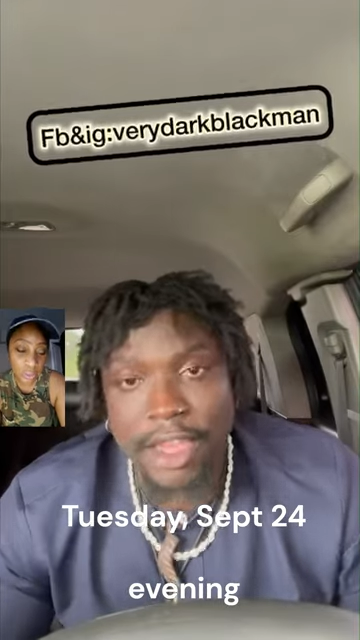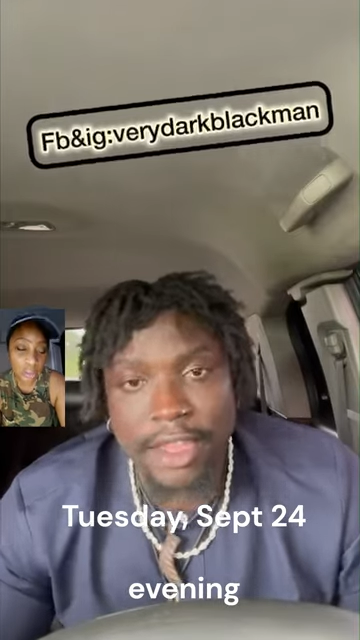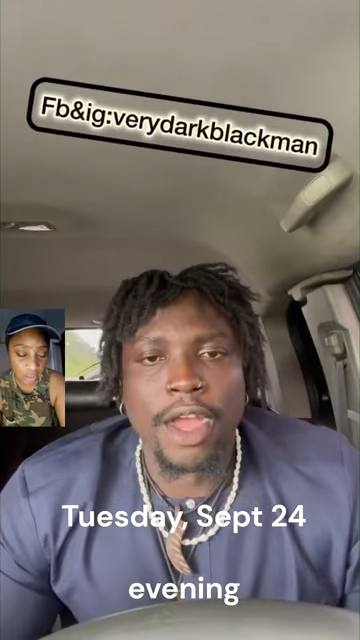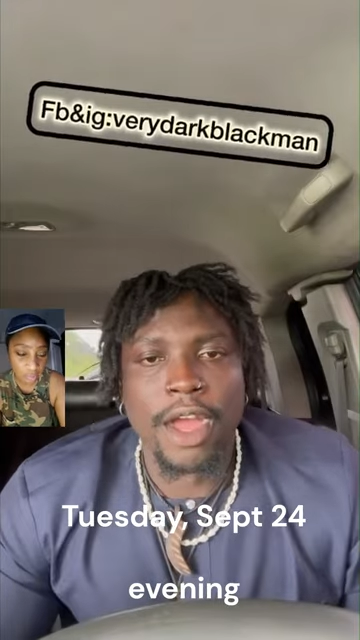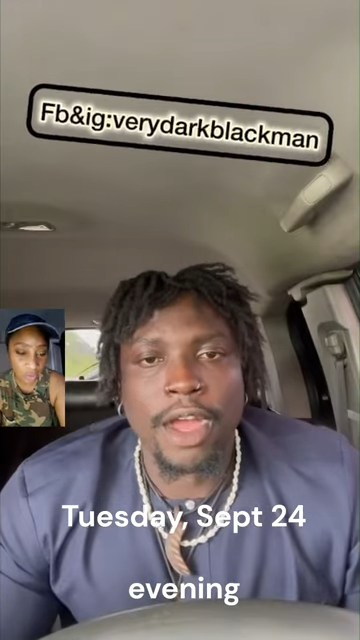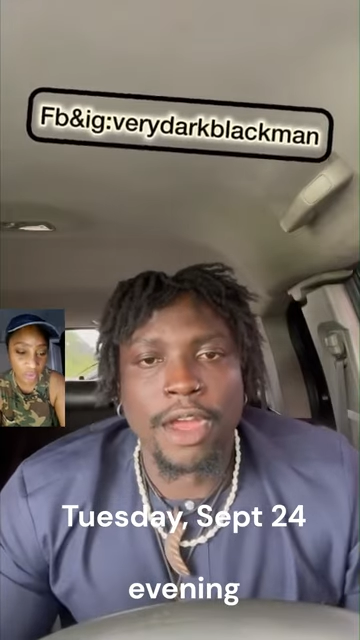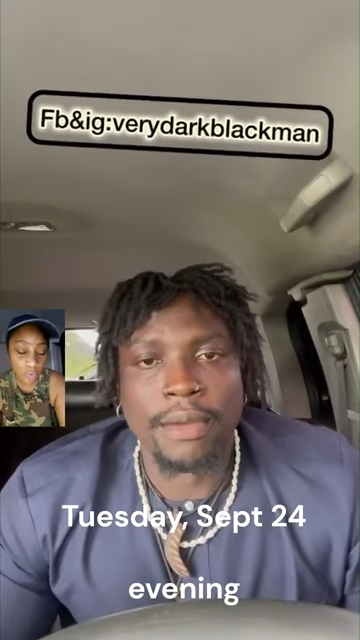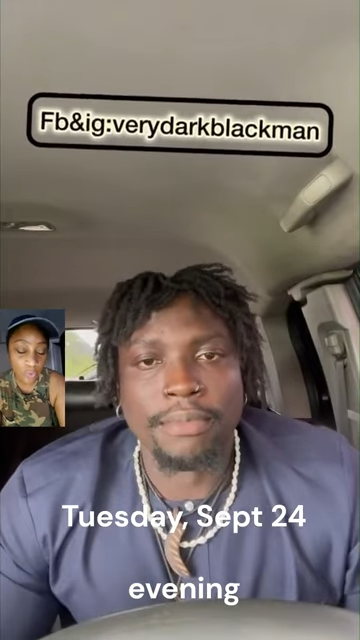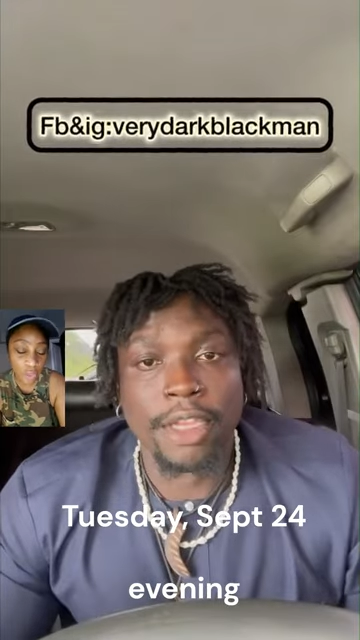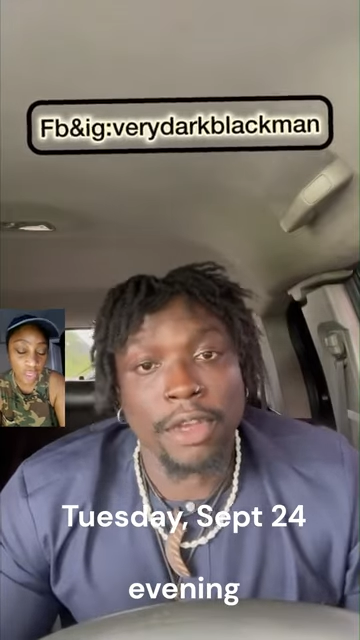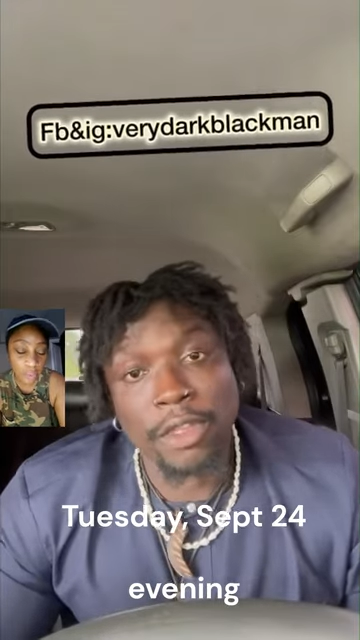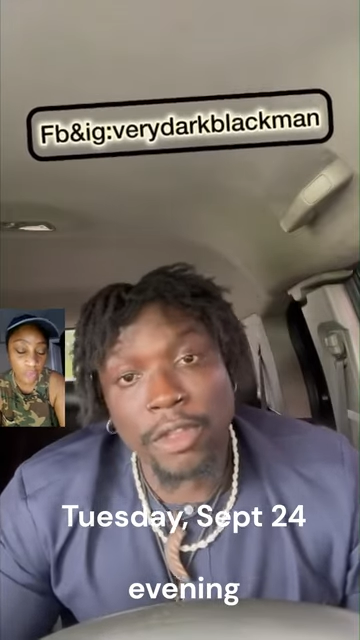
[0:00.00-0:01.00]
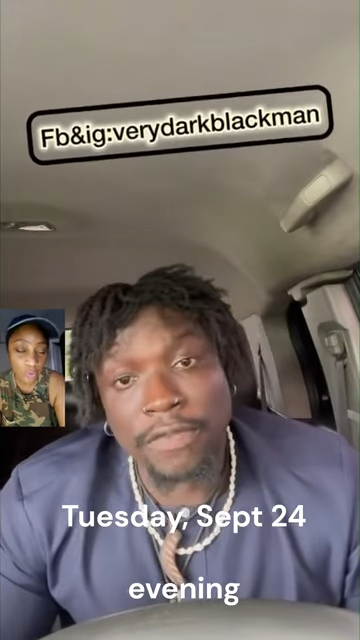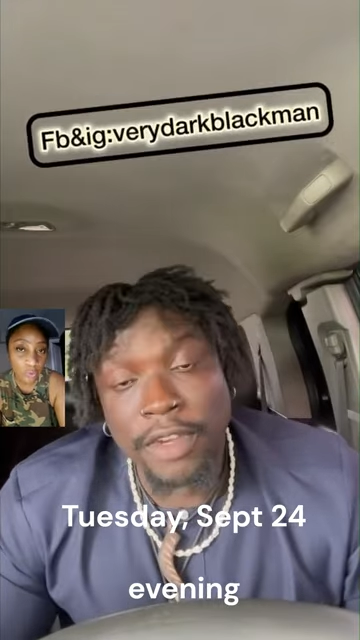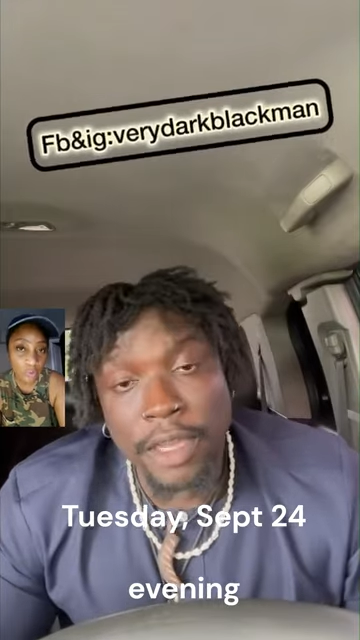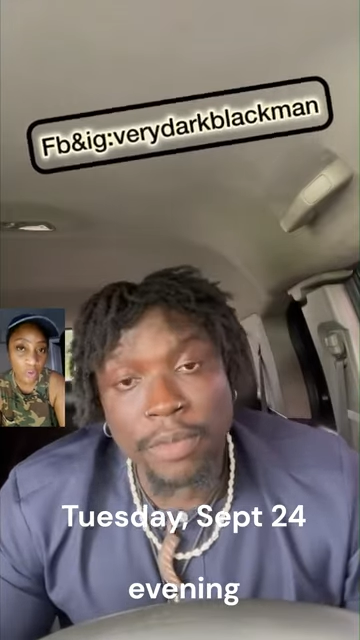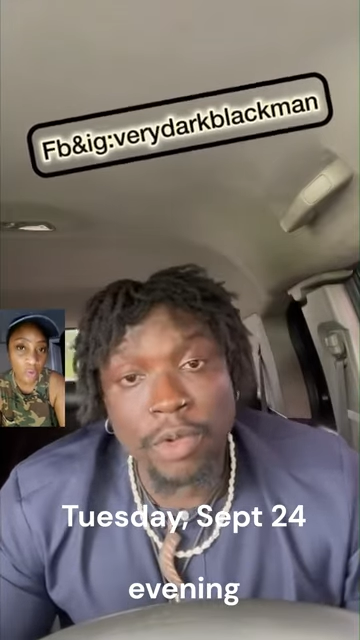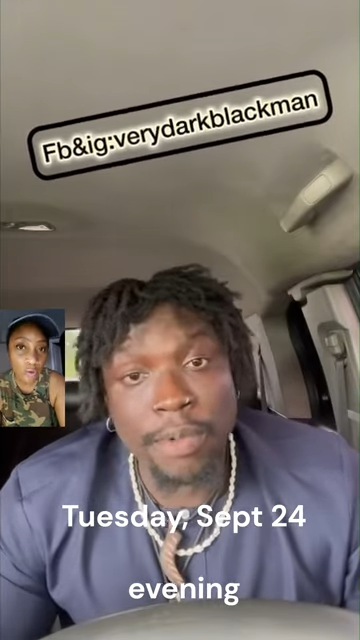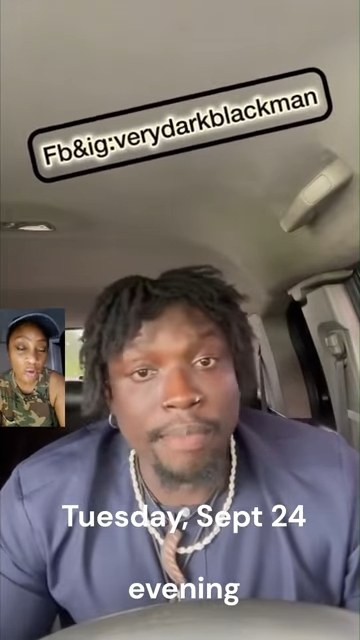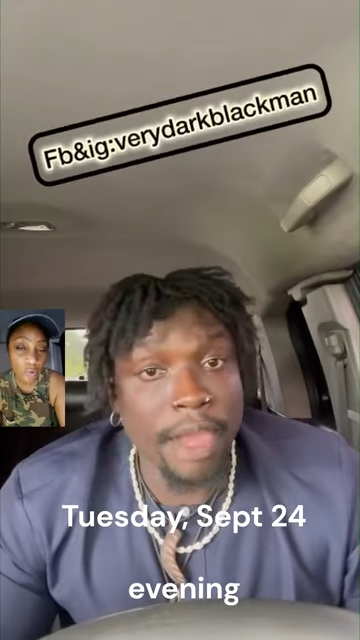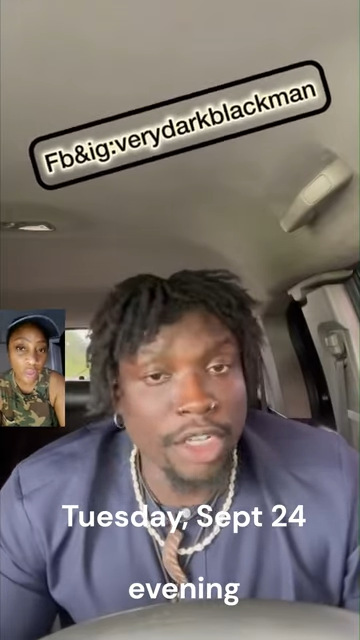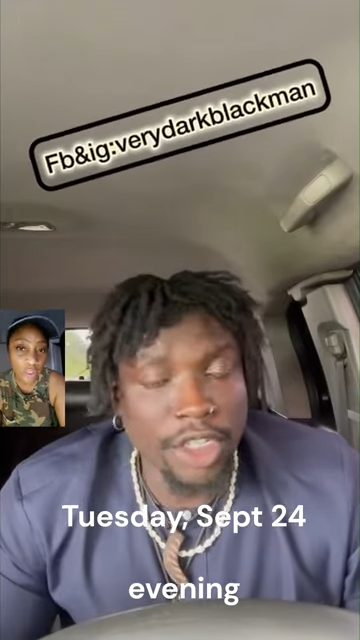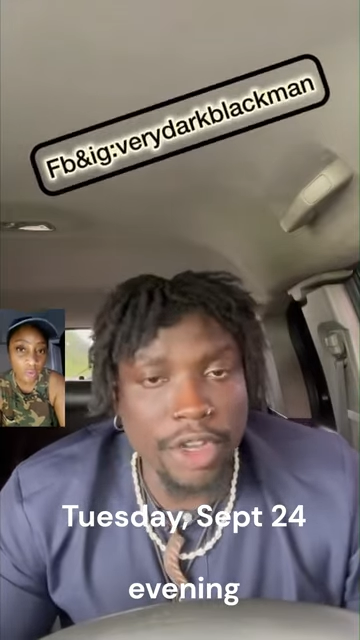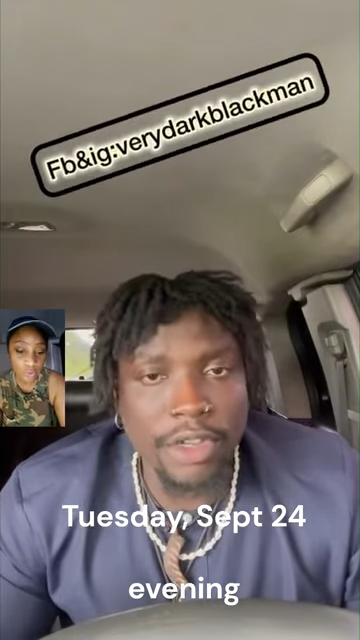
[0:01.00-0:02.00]
Yeah, because I want him to
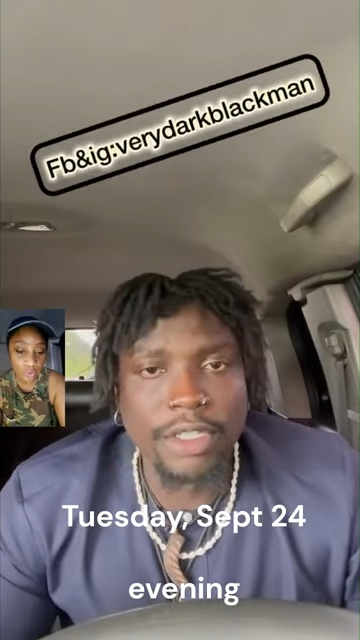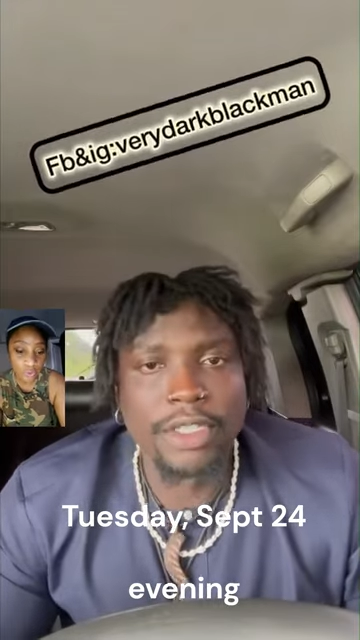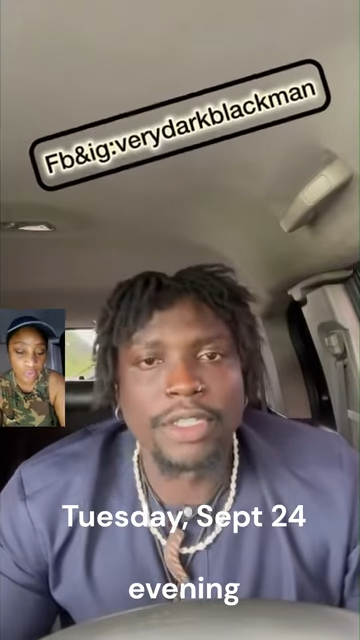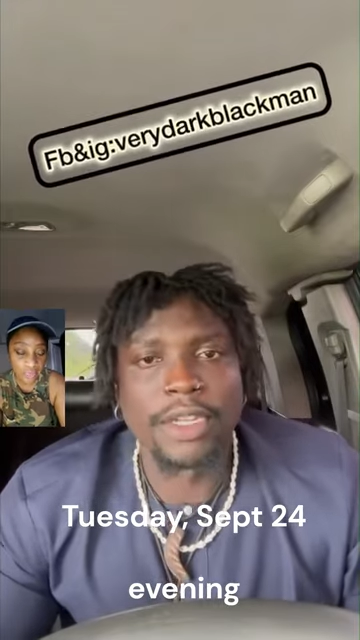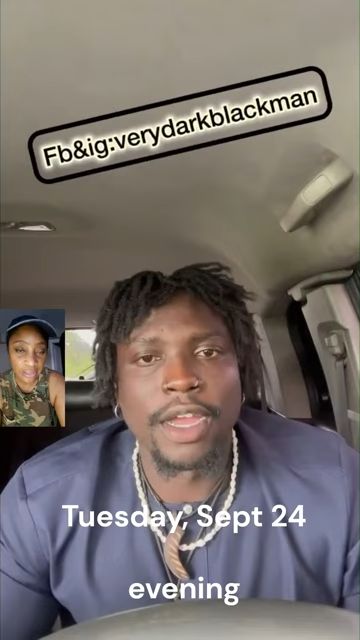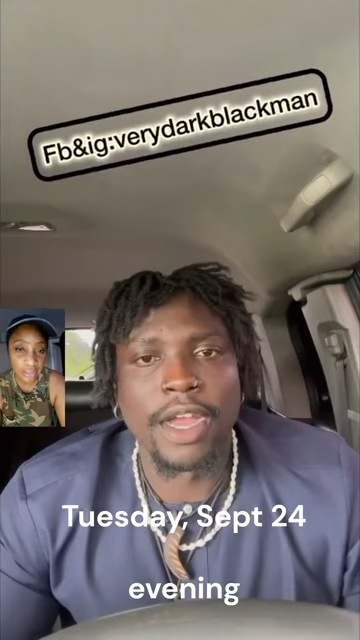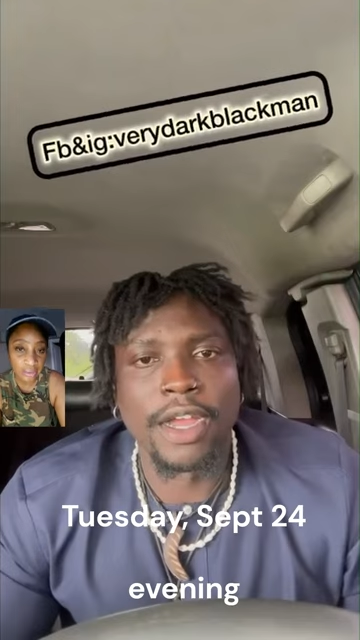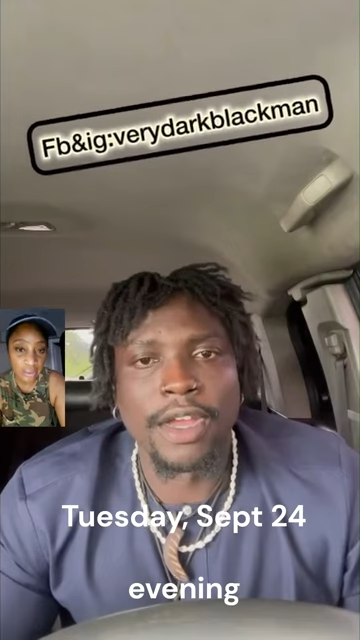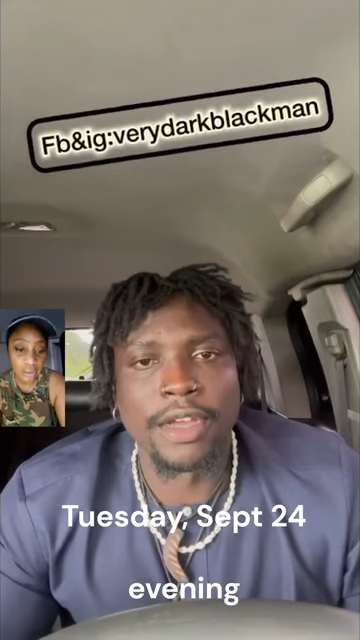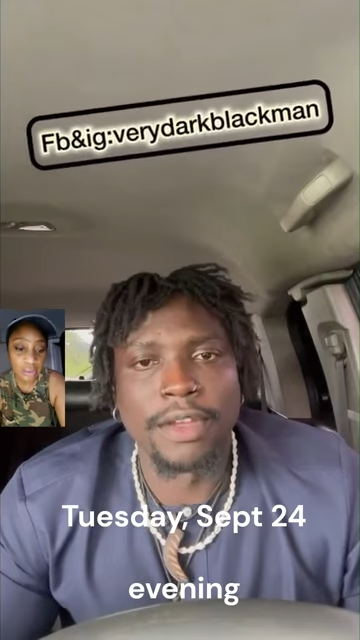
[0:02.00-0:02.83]
always be on your mind.